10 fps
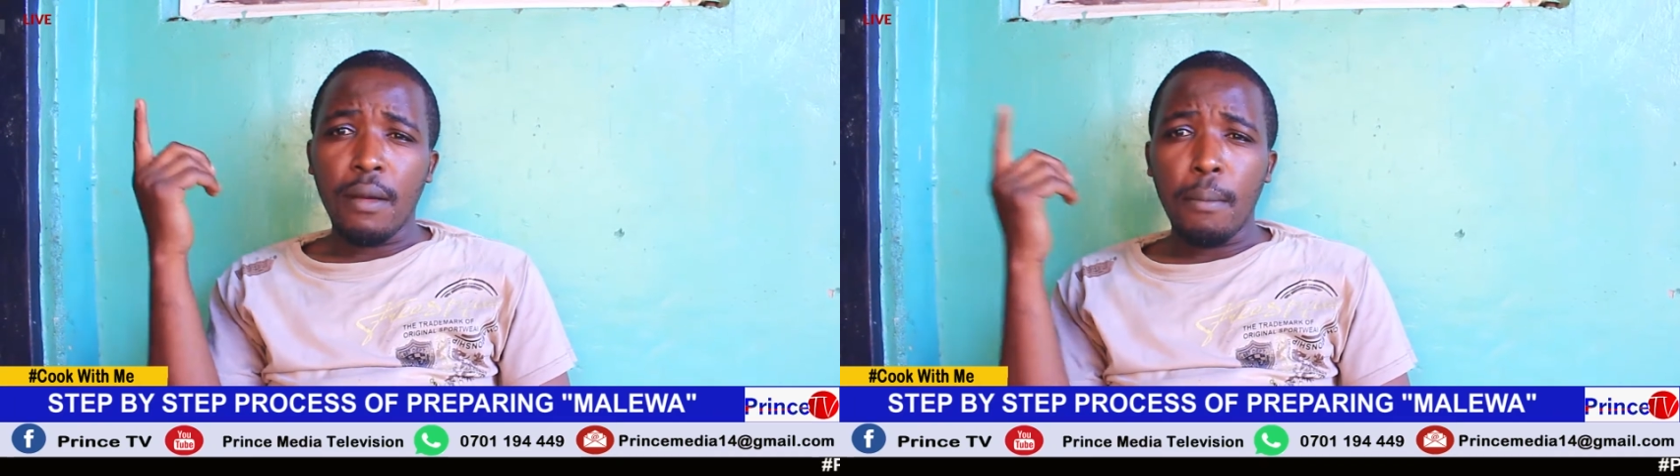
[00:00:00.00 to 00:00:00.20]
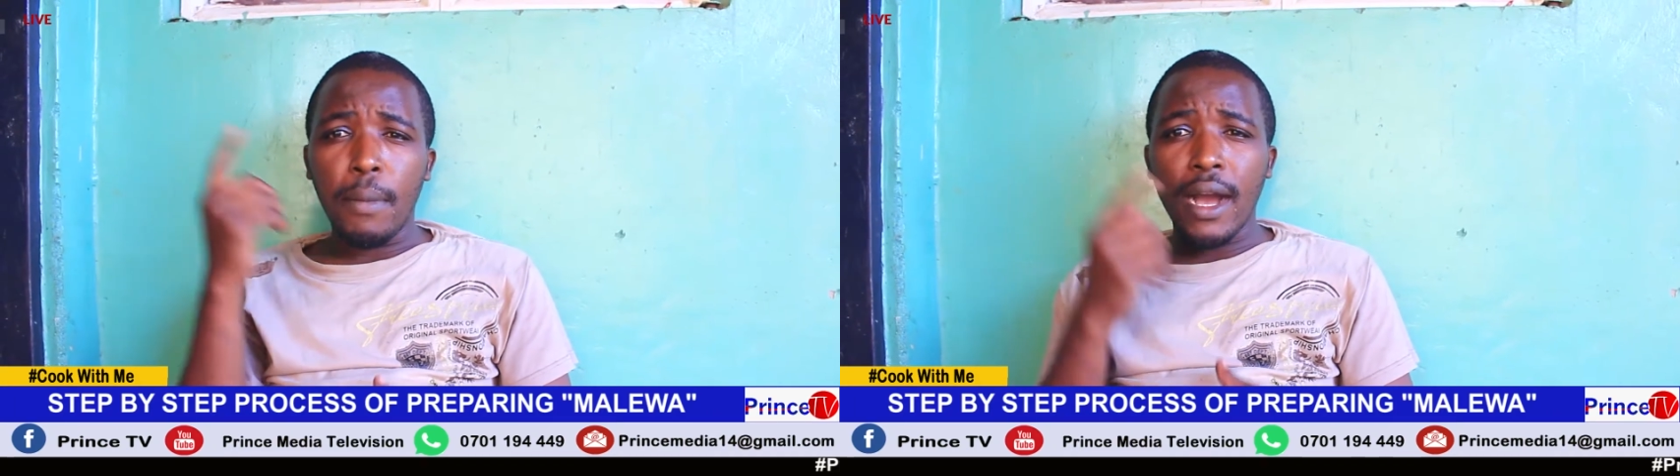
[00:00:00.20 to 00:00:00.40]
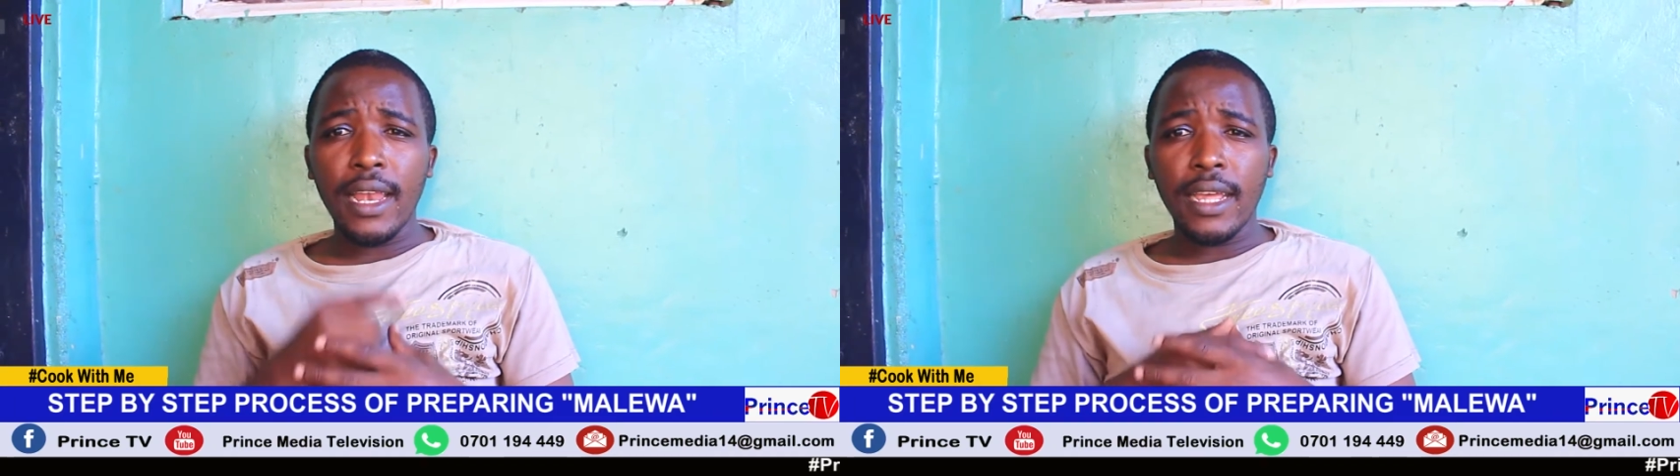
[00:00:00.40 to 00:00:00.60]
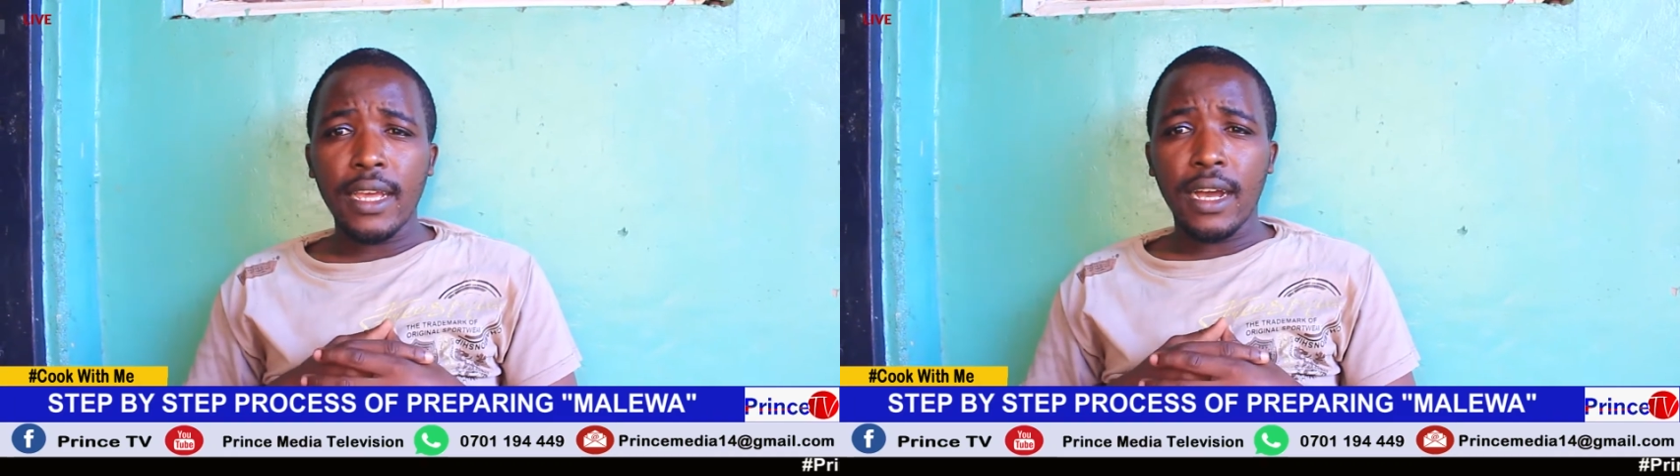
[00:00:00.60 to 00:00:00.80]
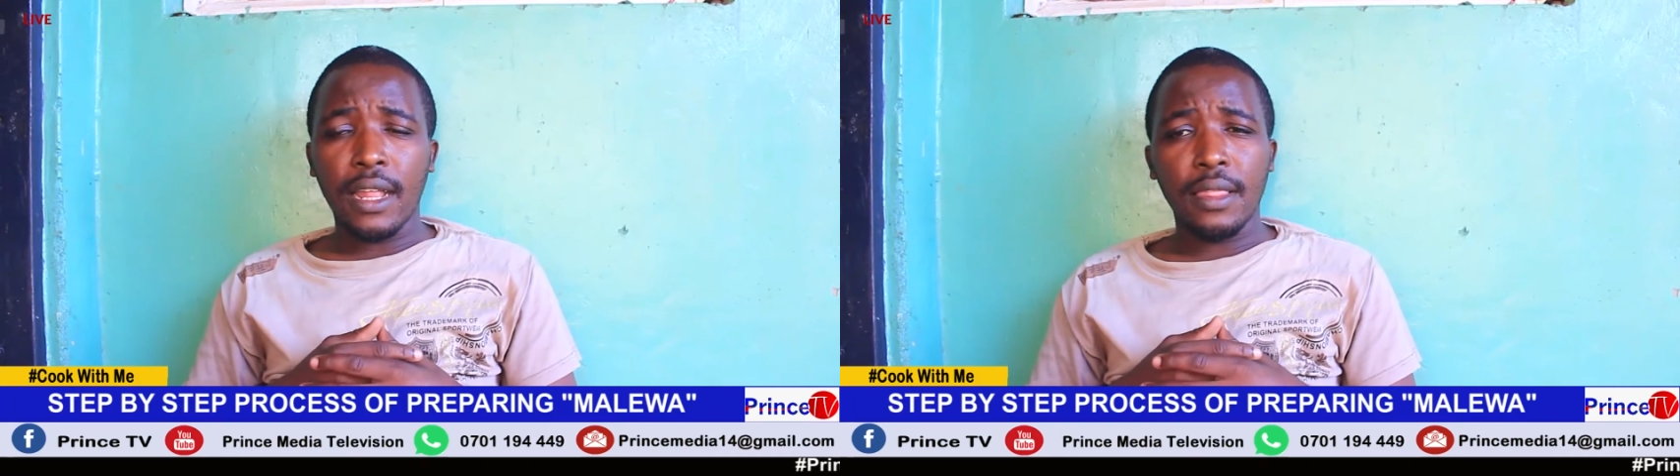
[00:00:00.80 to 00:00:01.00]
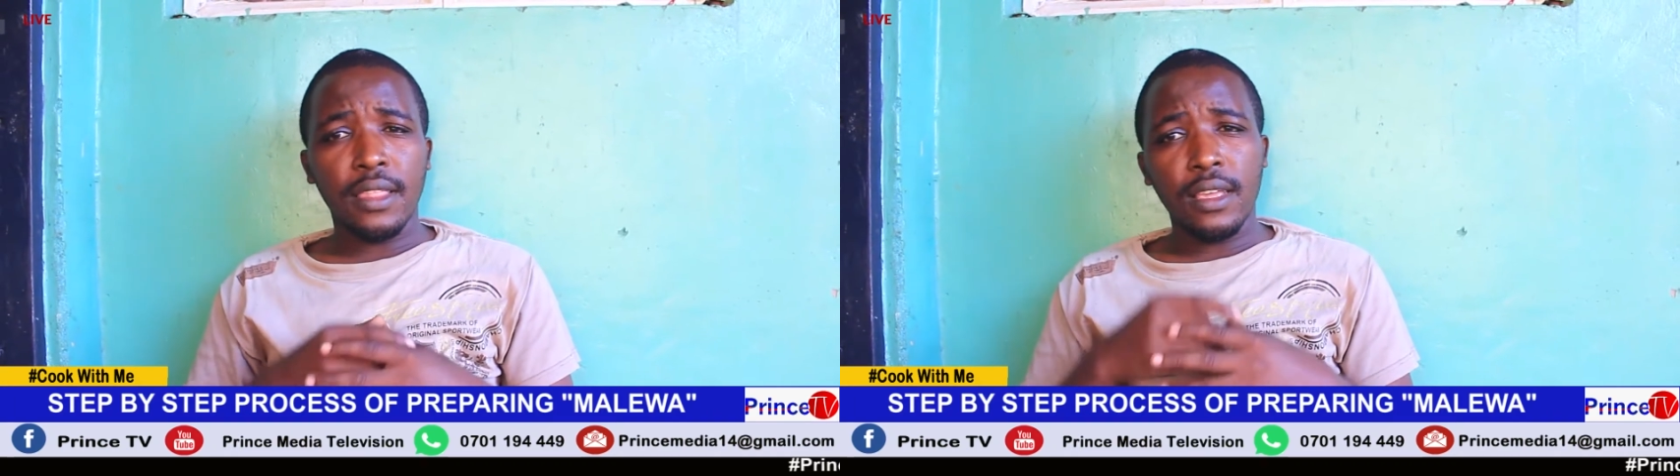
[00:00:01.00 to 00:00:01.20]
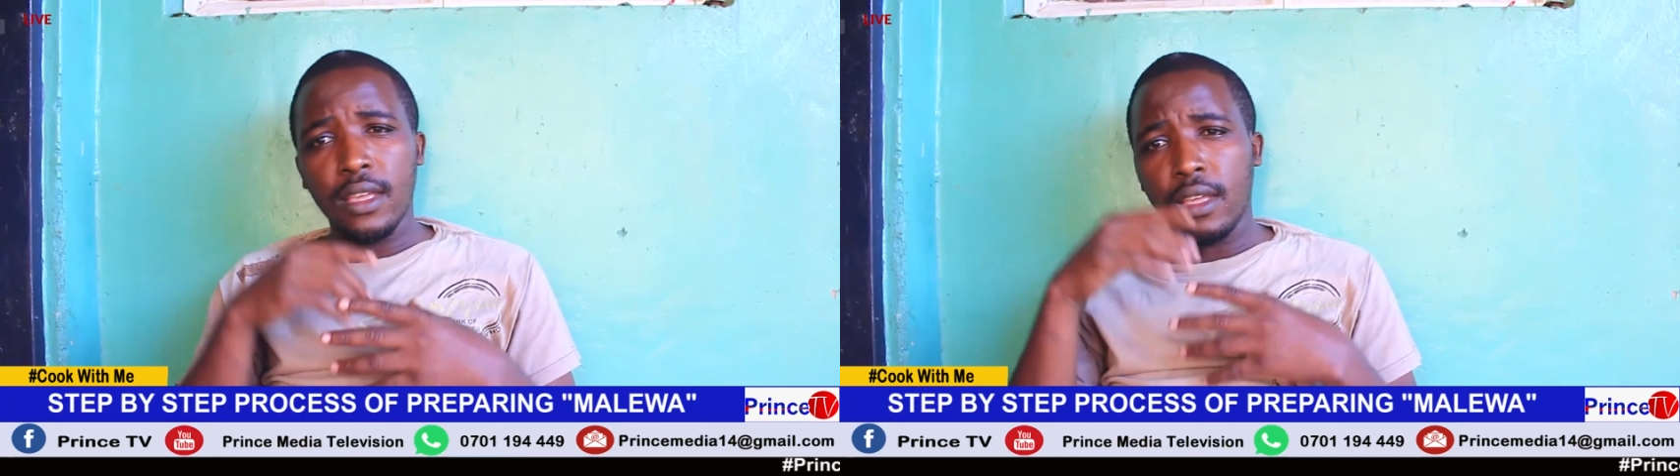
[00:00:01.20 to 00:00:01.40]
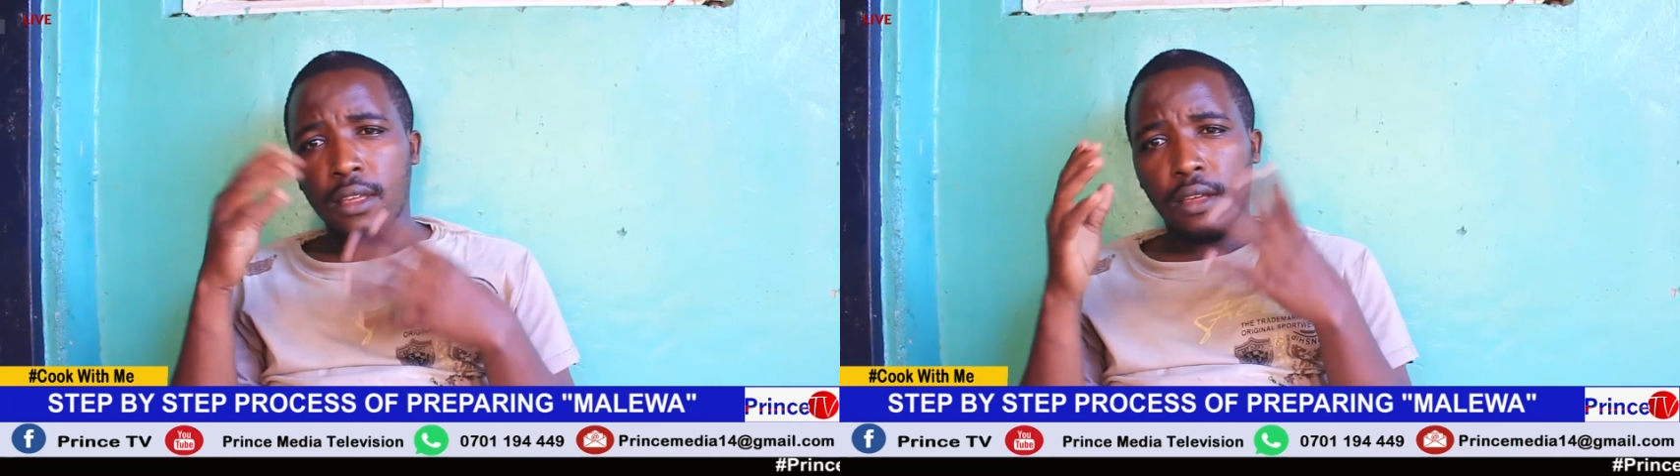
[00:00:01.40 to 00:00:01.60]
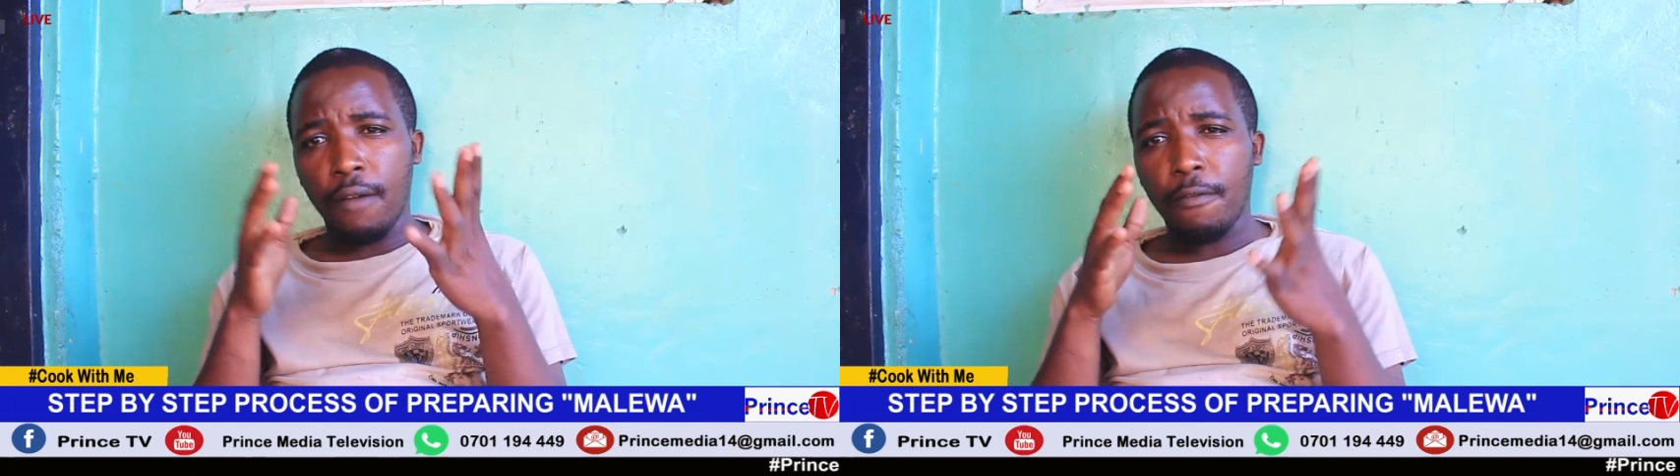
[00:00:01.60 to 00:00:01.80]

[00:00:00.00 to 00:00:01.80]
Mbale and a